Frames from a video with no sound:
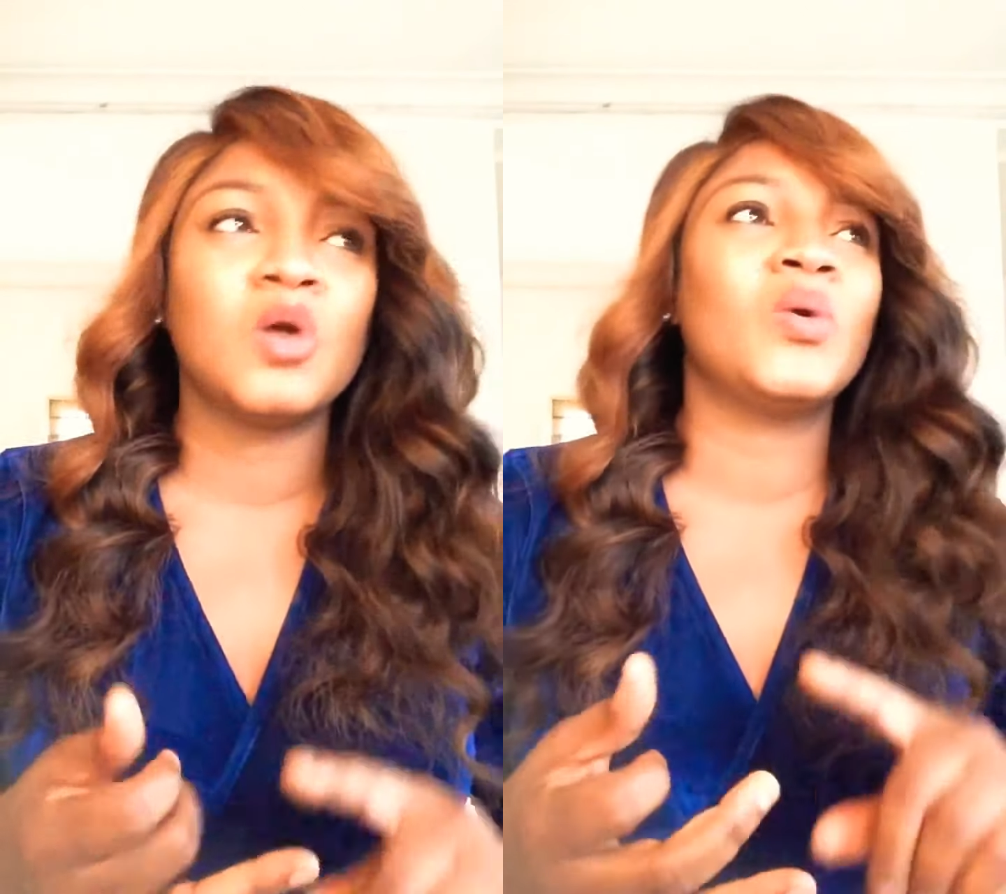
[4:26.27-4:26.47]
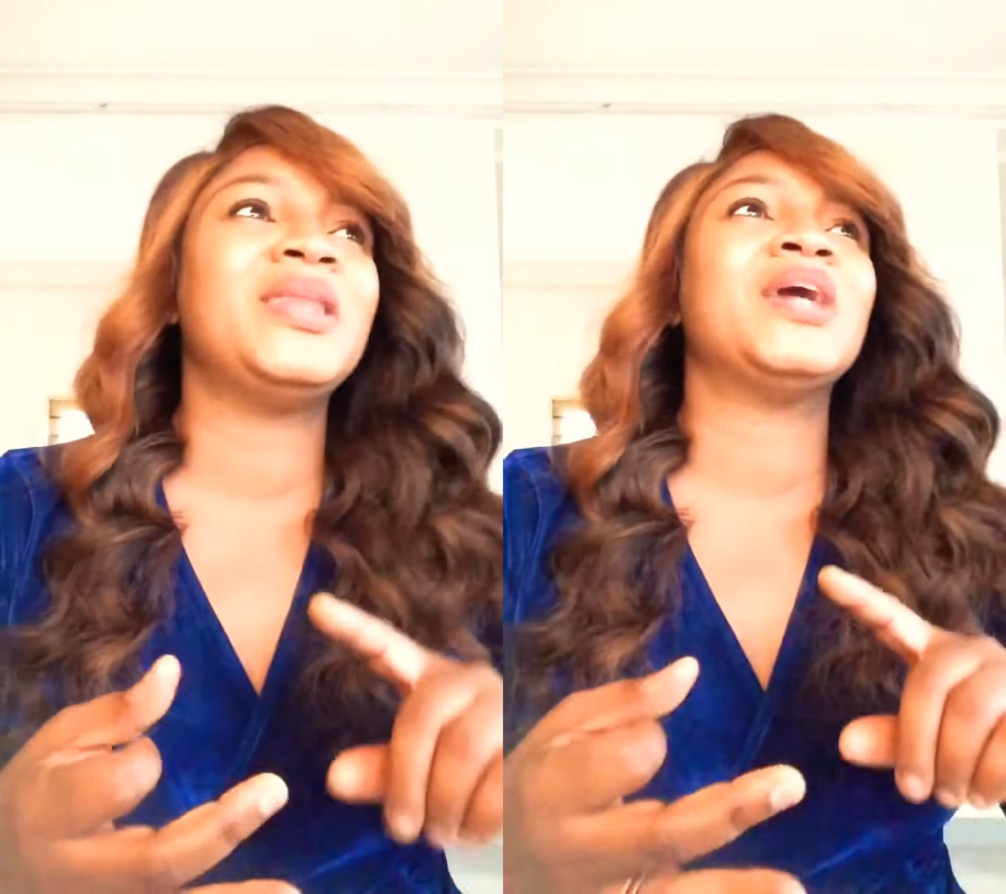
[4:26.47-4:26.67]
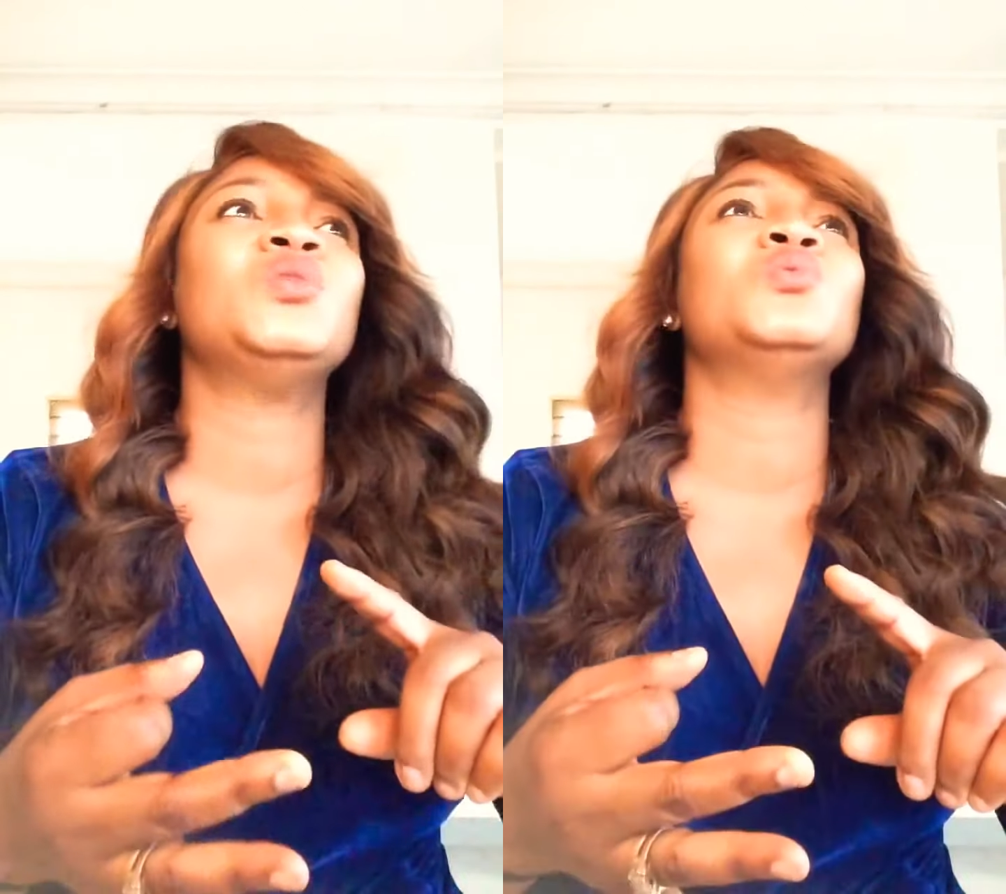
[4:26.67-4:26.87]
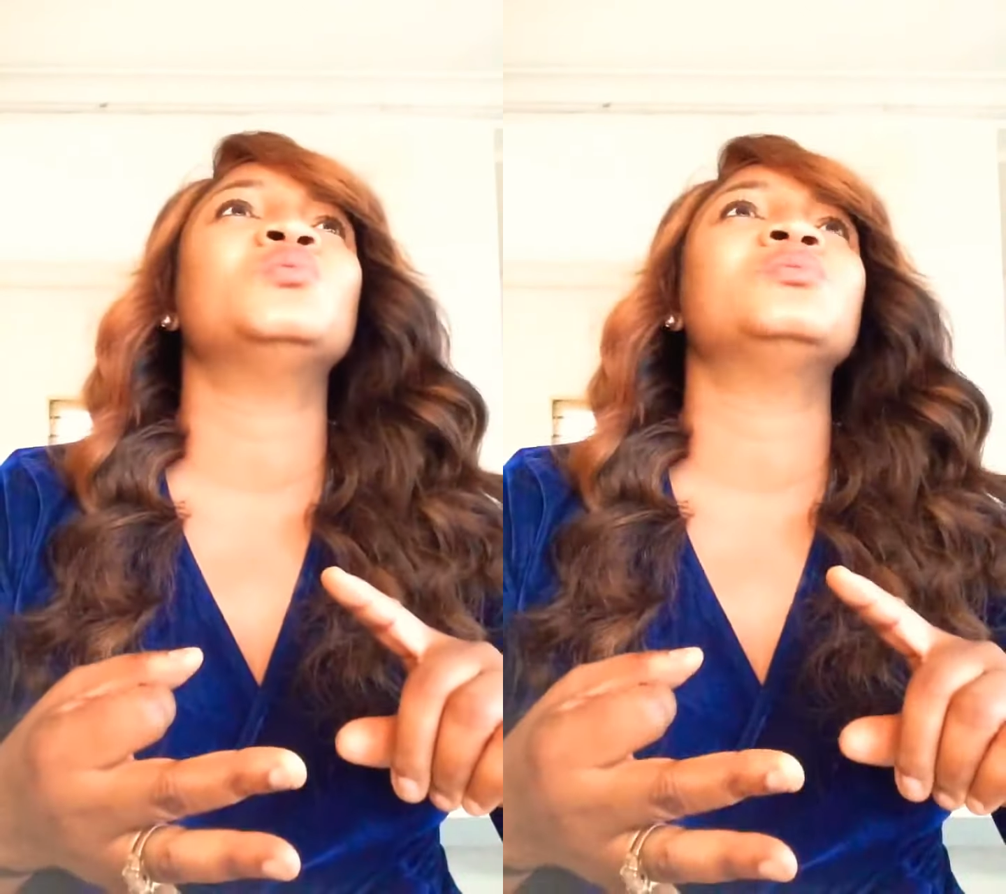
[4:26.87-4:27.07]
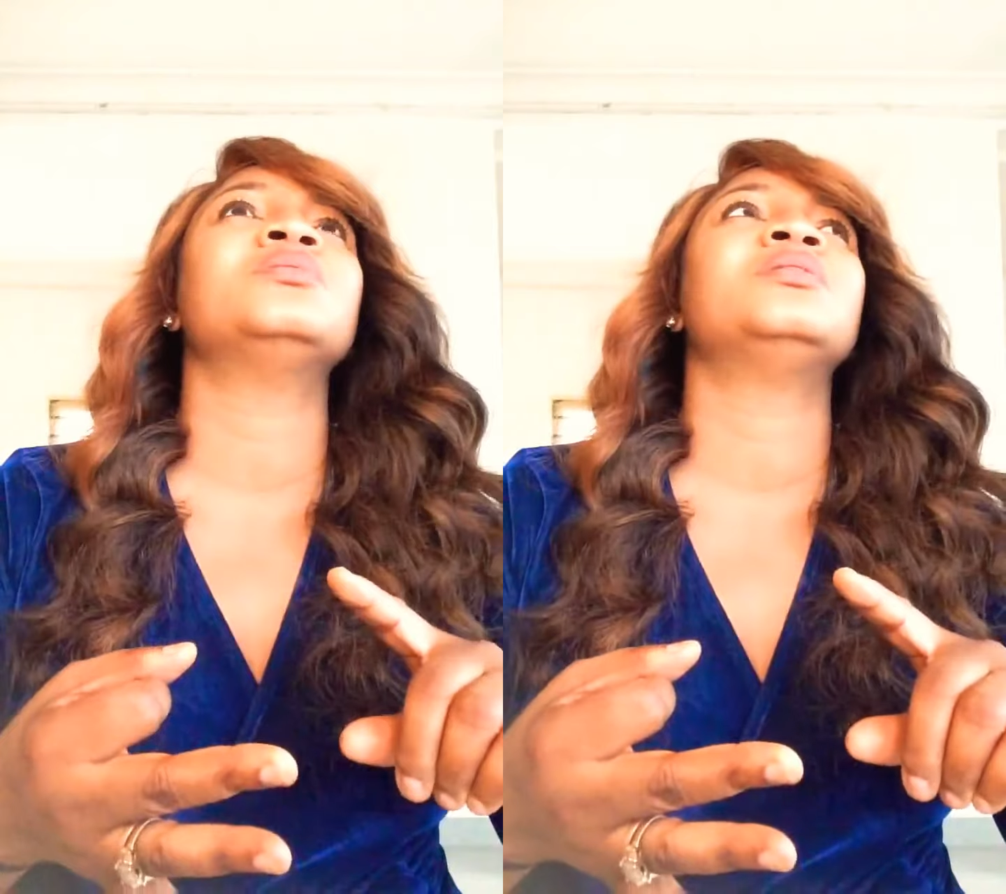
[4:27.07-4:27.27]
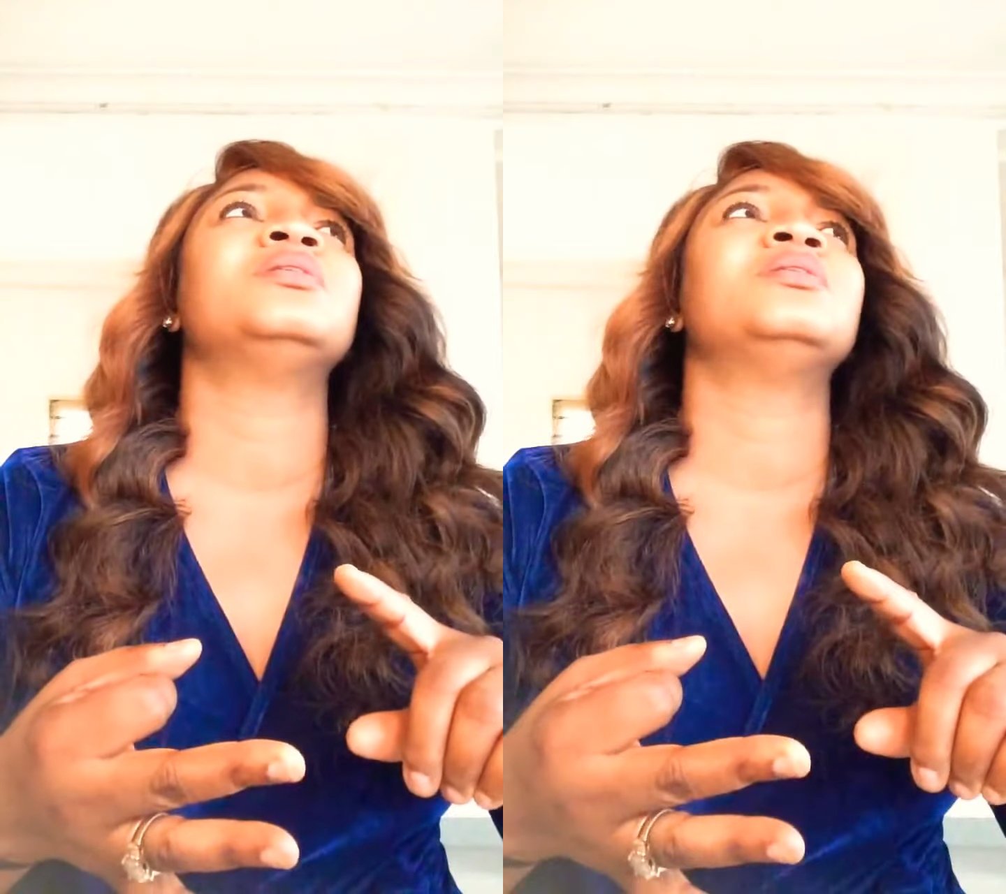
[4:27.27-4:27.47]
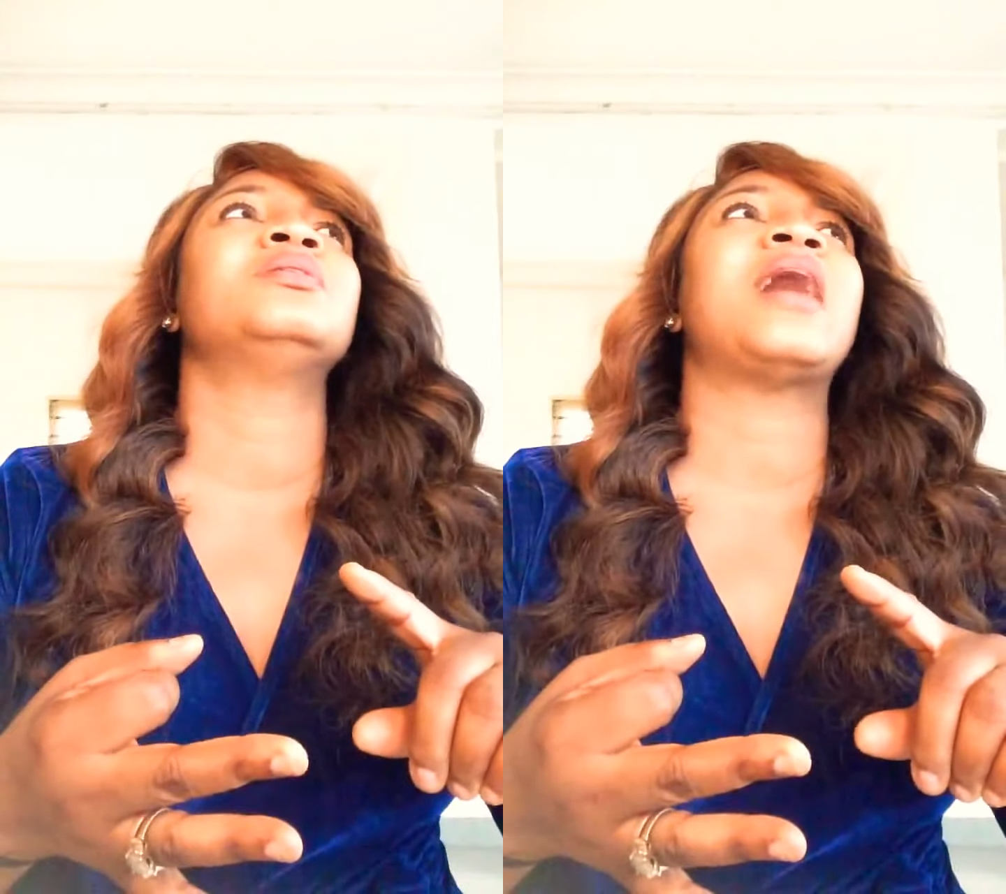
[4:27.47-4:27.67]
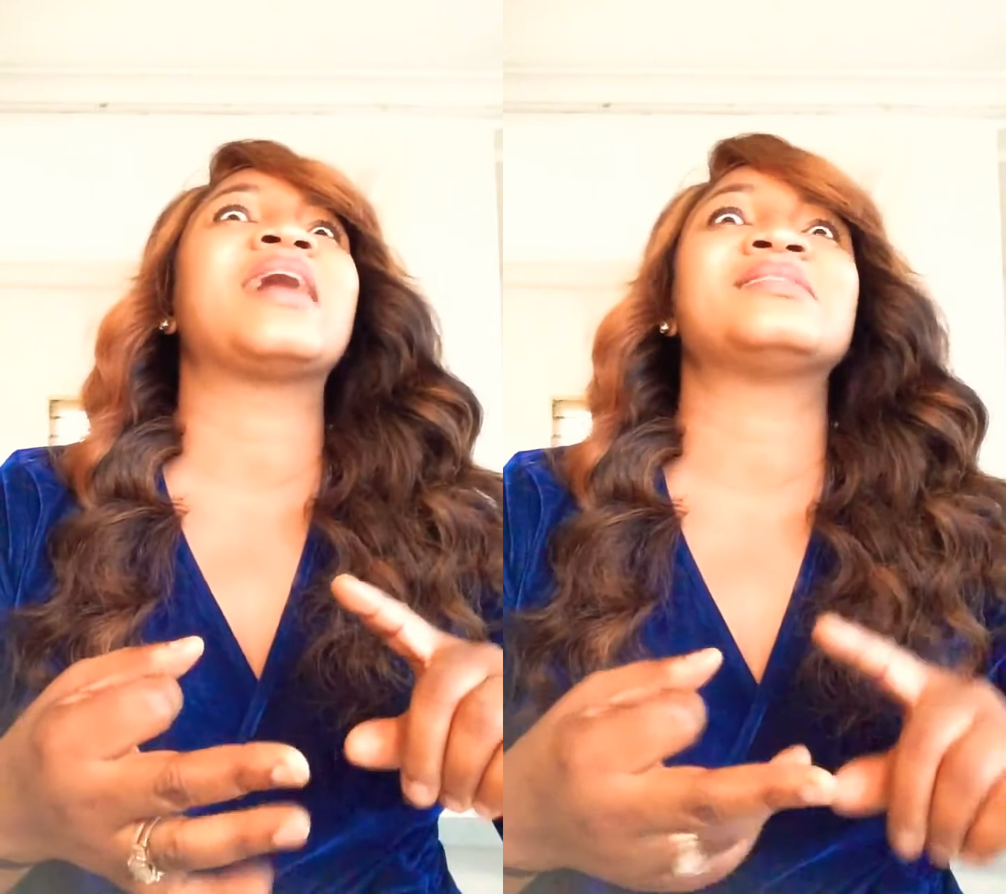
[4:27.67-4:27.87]
whether you
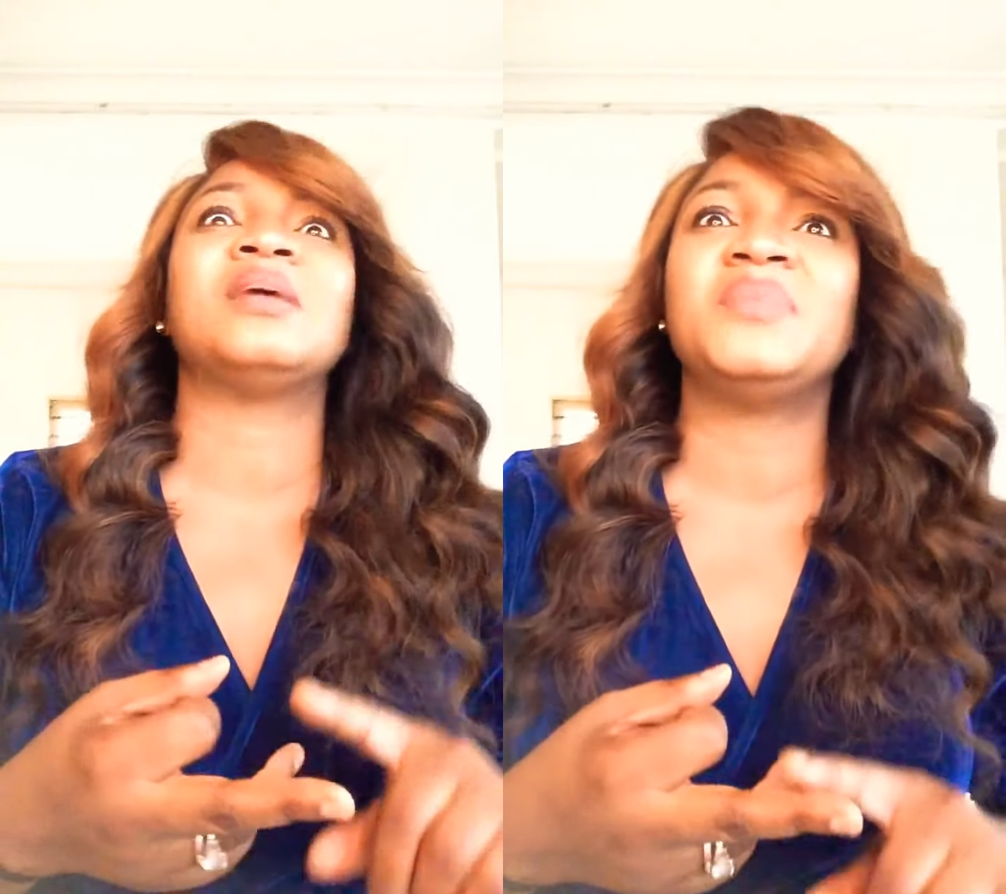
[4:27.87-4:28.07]
accept